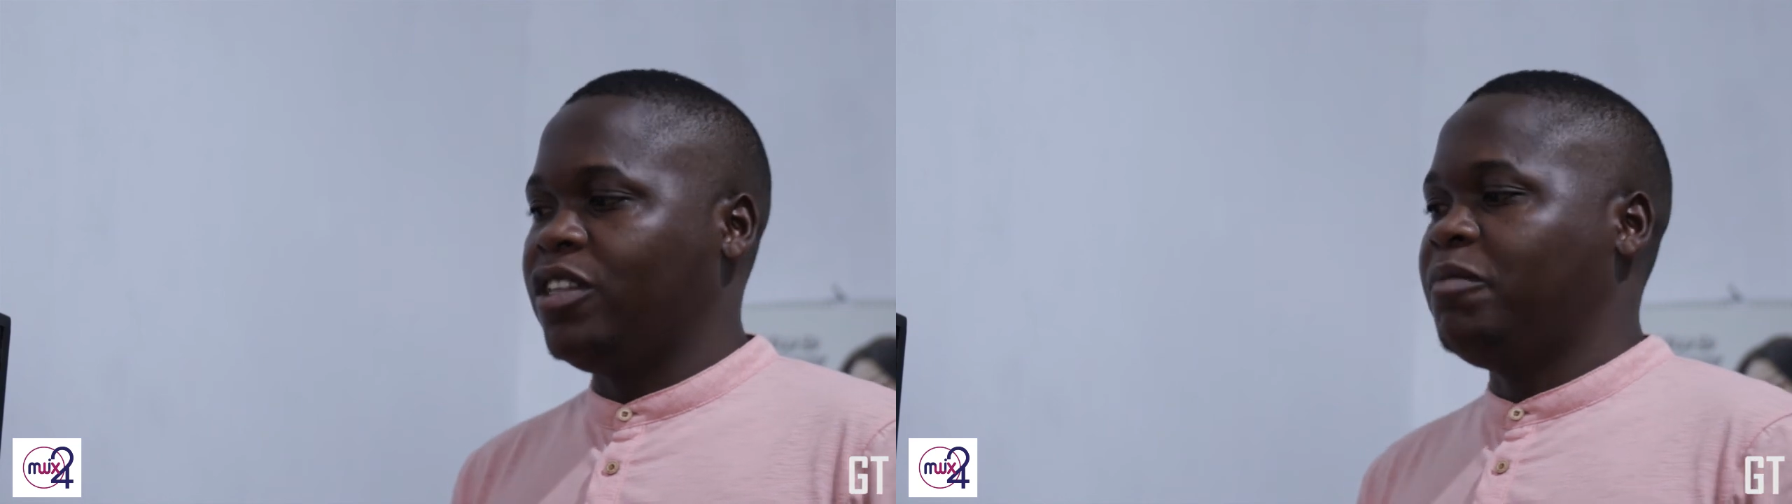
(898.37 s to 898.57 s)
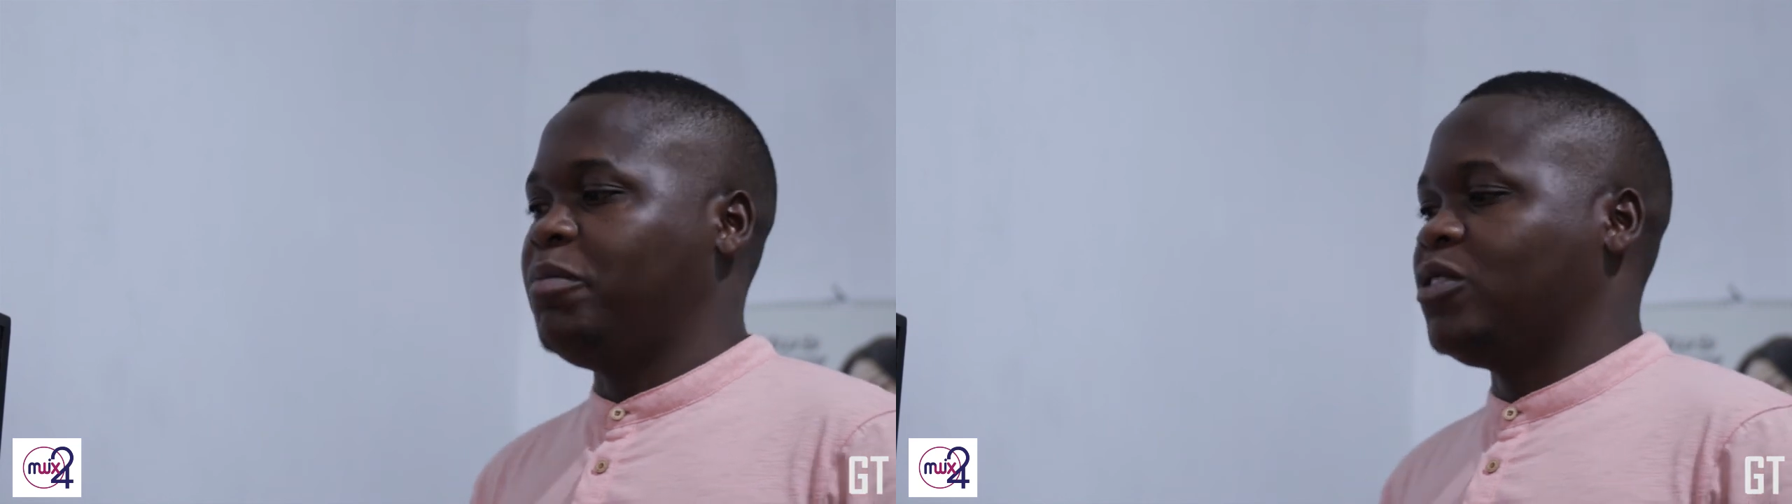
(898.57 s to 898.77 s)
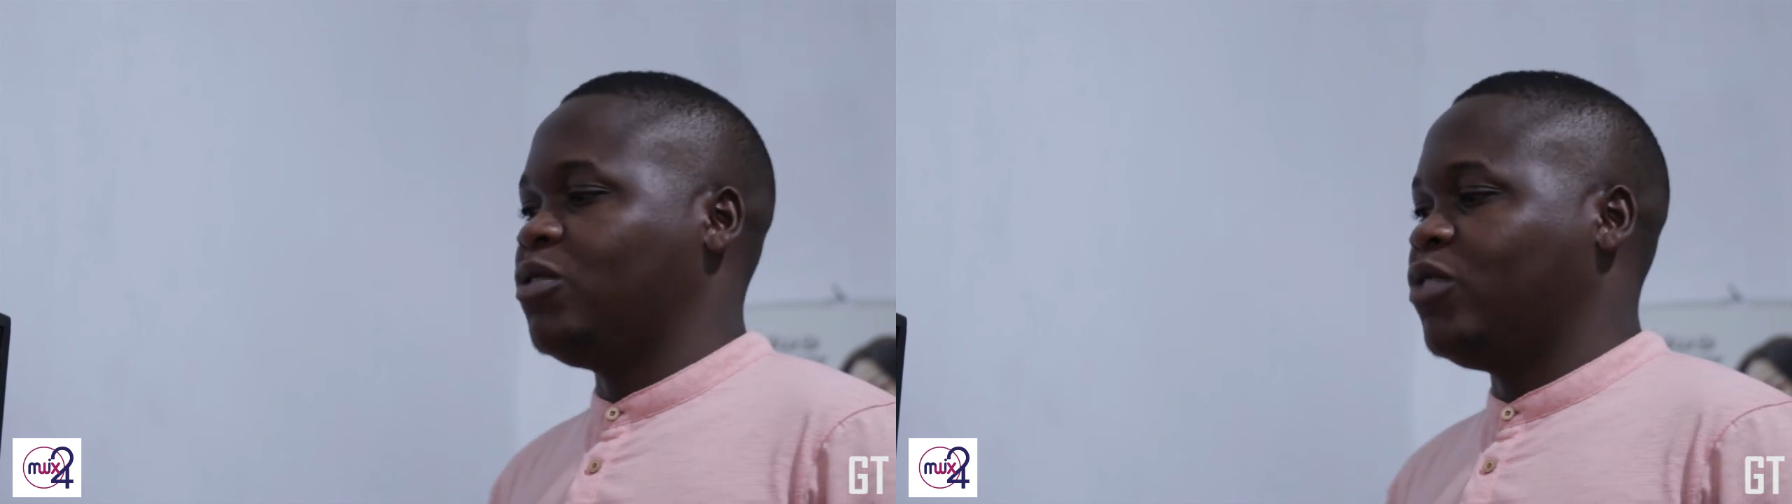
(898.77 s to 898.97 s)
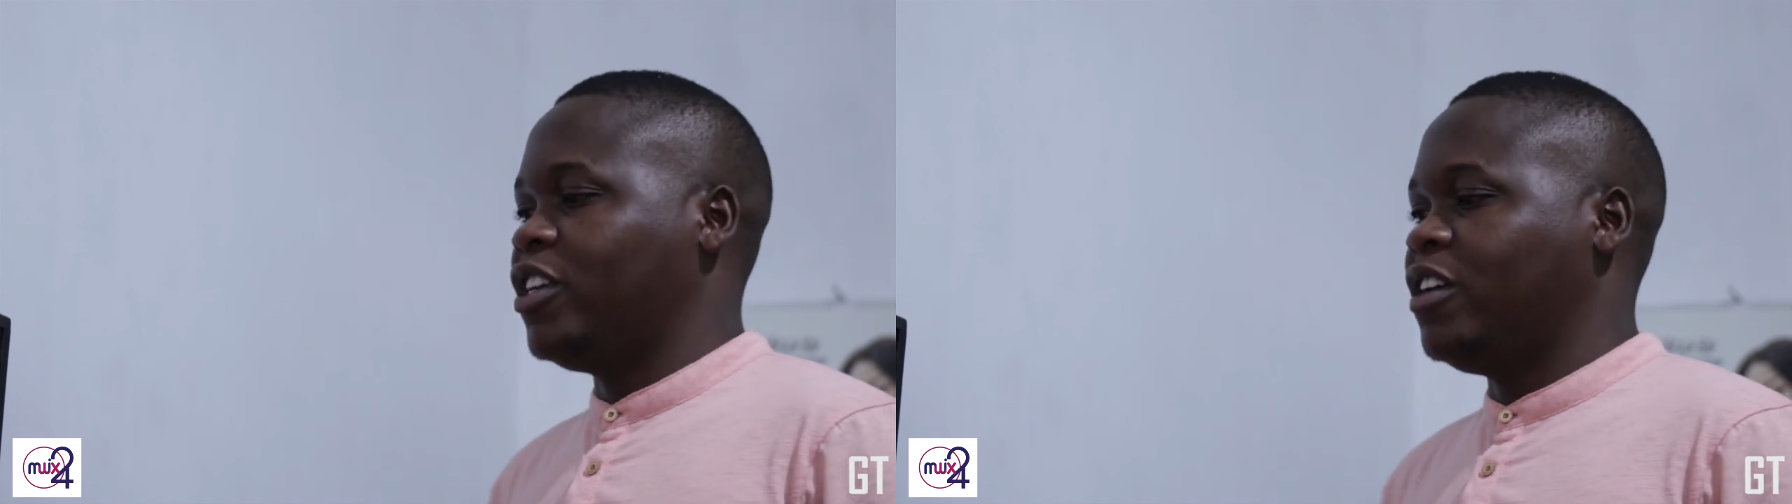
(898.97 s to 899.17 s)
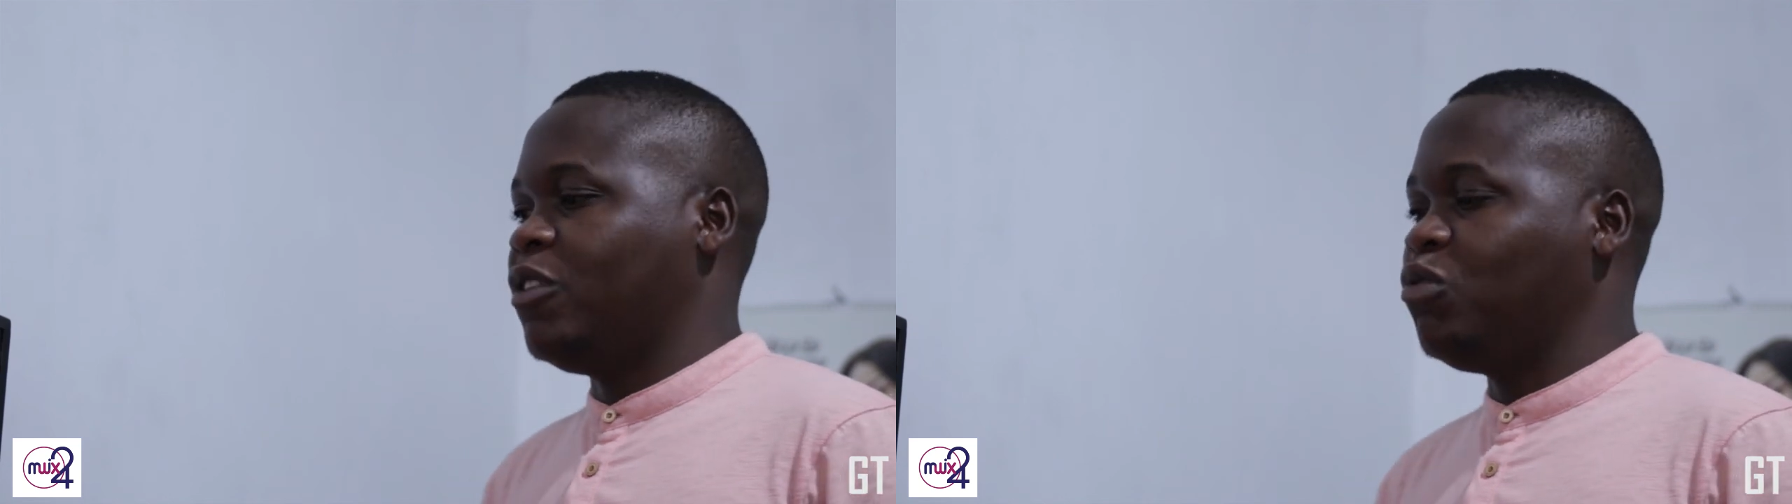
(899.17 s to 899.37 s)
that person
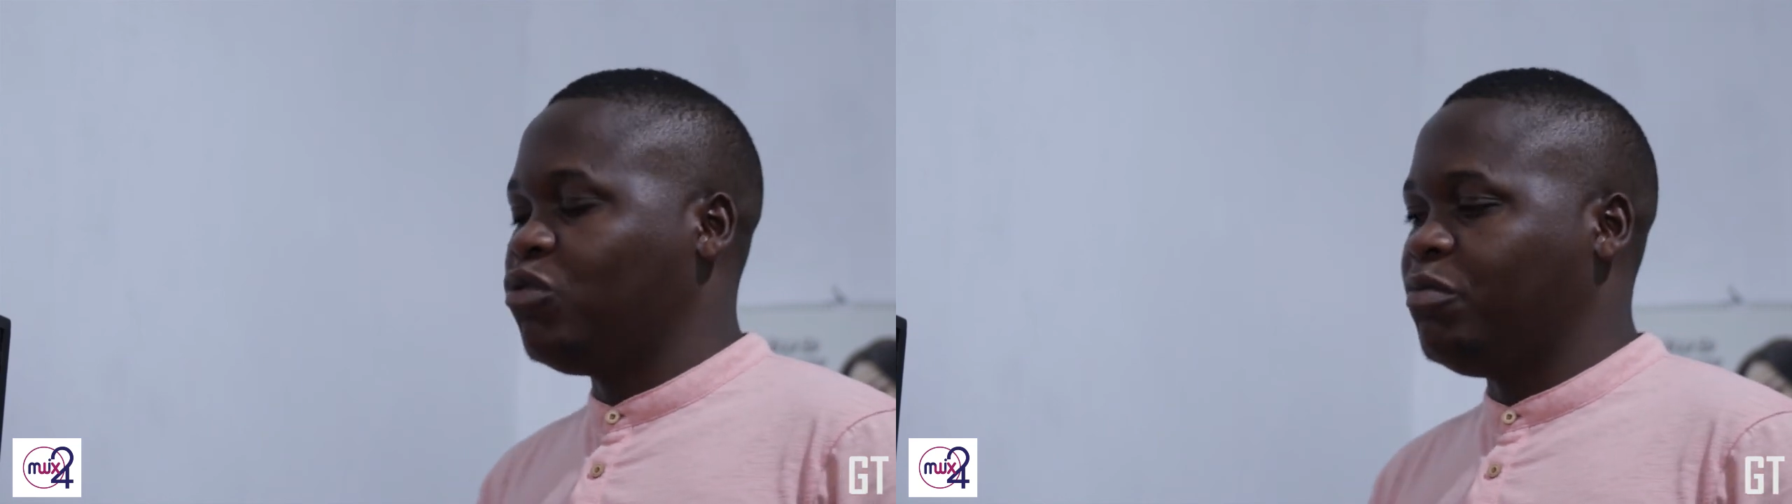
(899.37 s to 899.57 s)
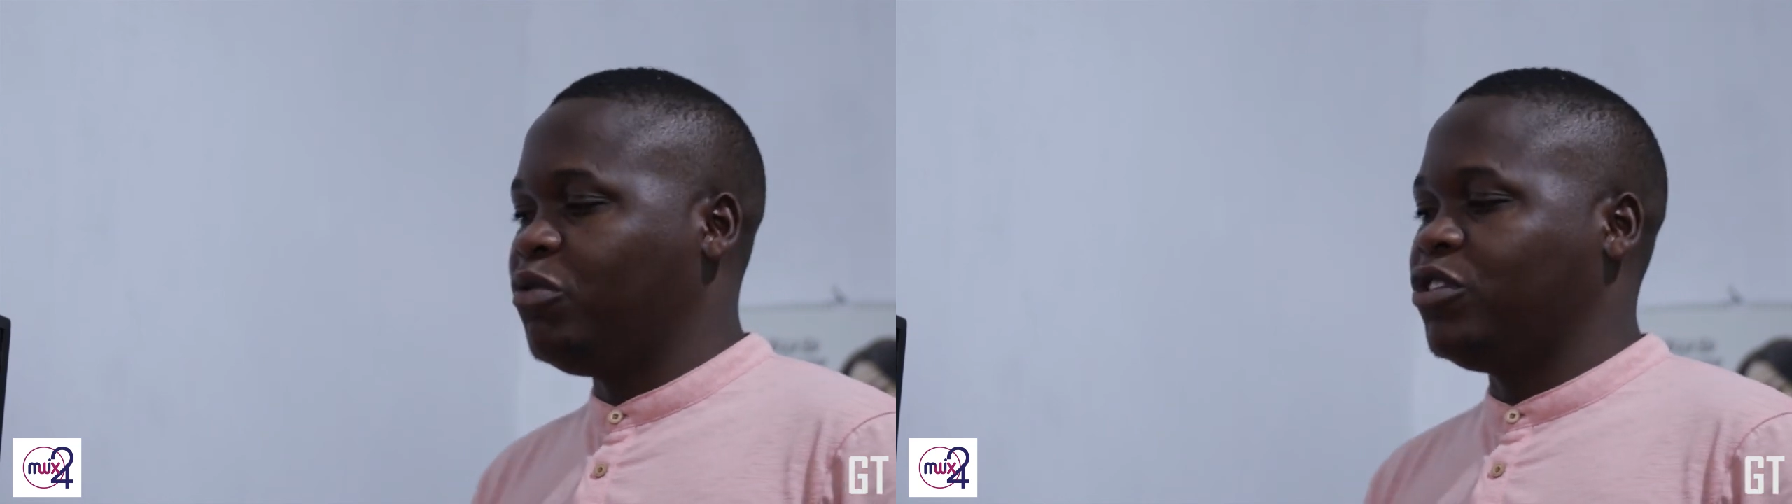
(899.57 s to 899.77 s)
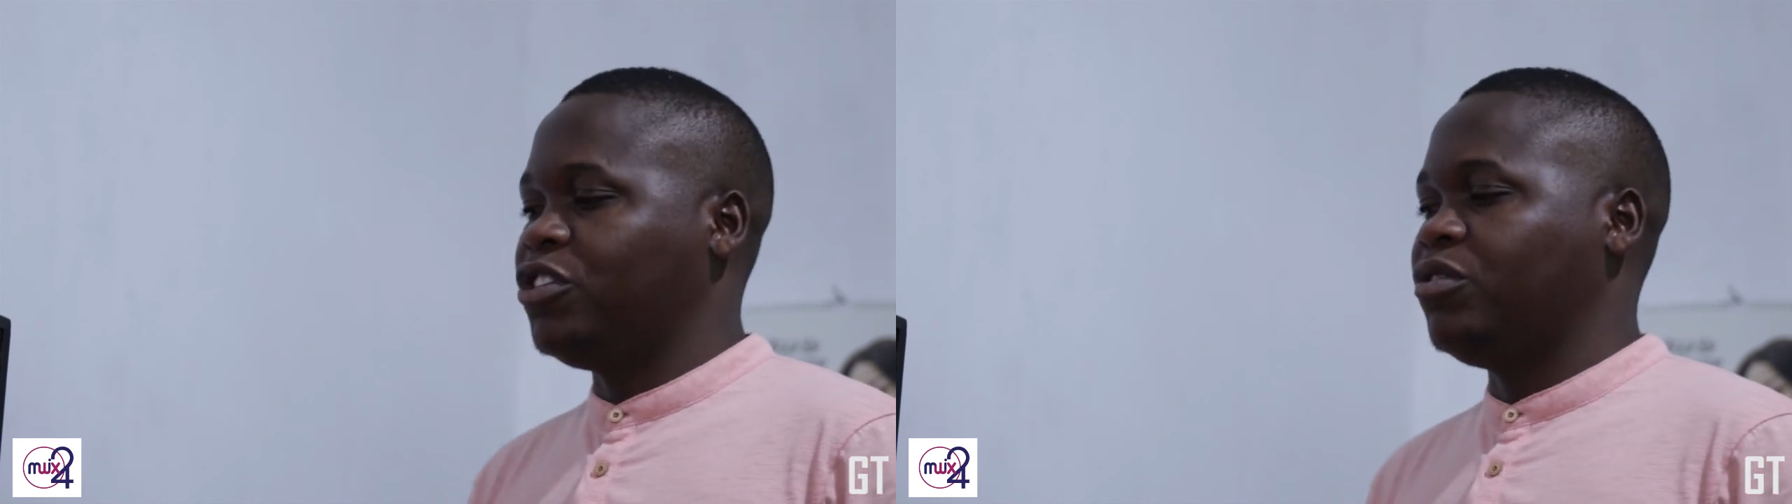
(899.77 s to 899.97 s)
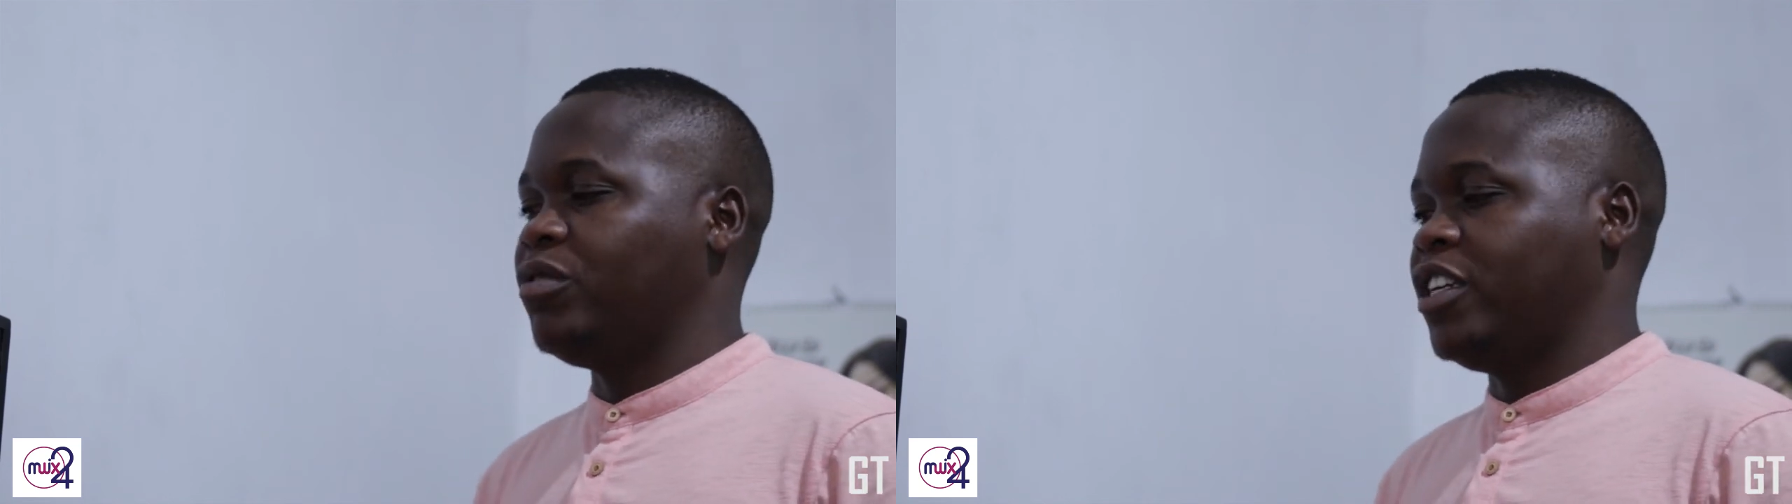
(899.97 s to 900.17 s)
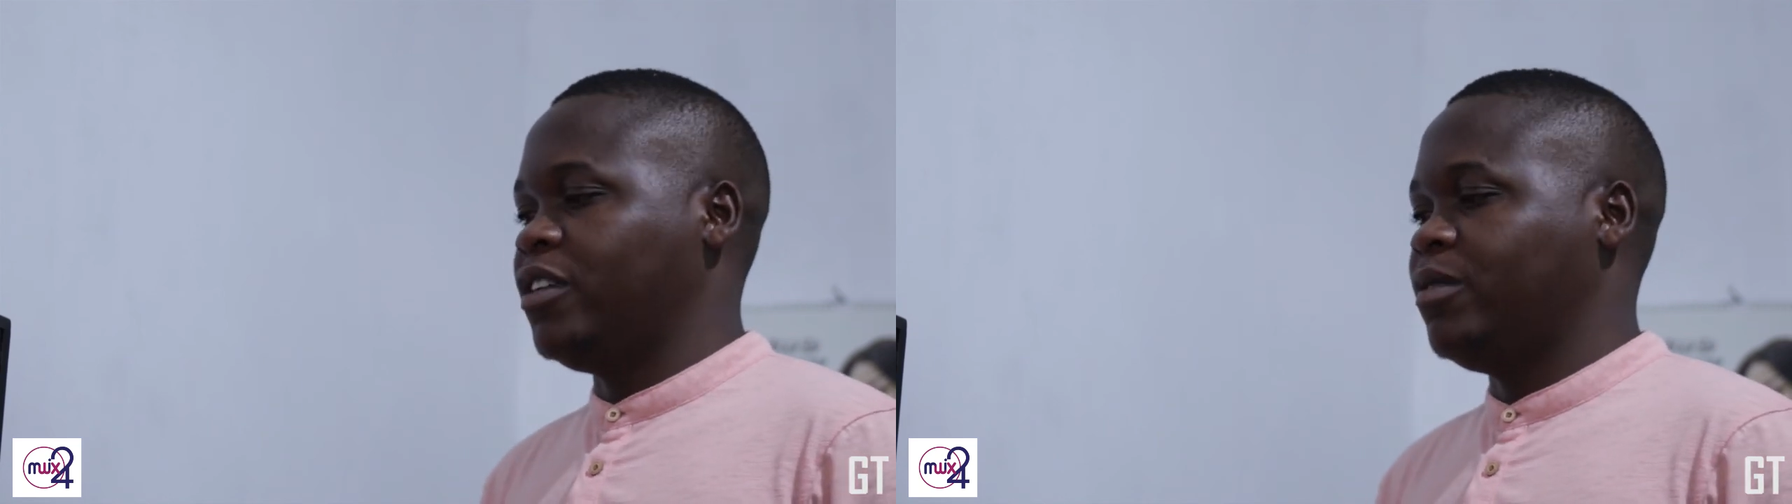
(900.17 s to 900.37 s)
right now who could be watching you
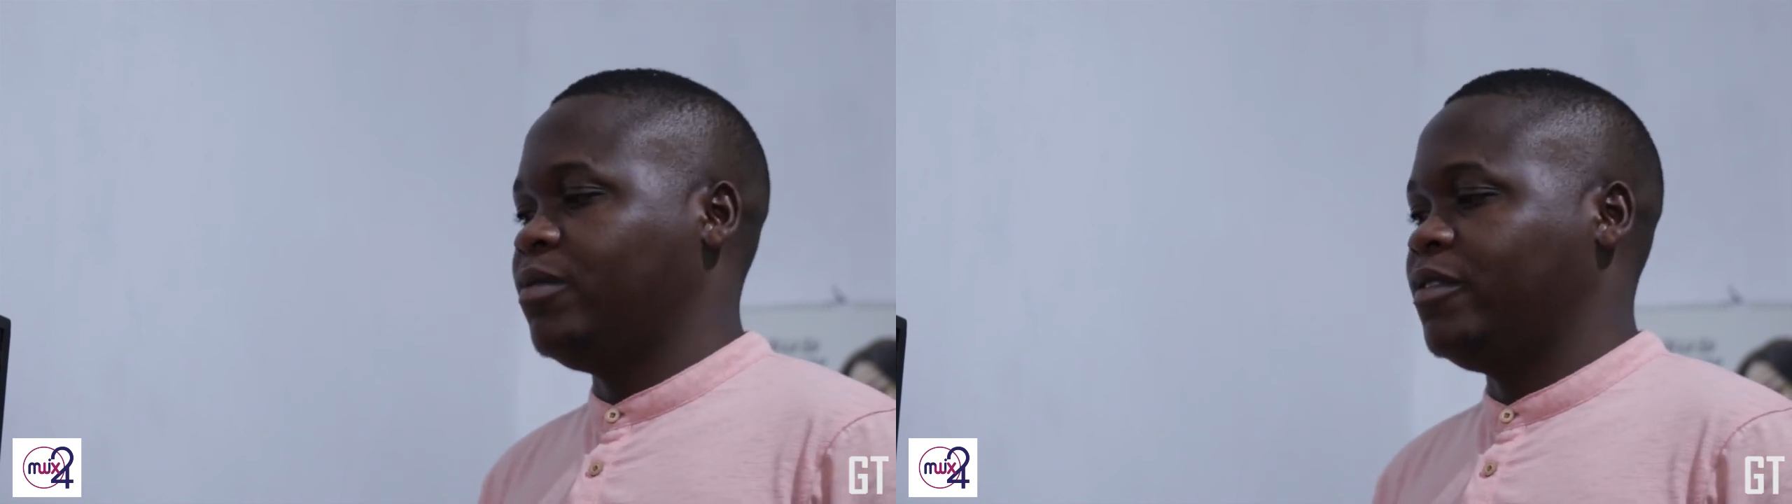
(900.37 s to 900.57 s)
right now.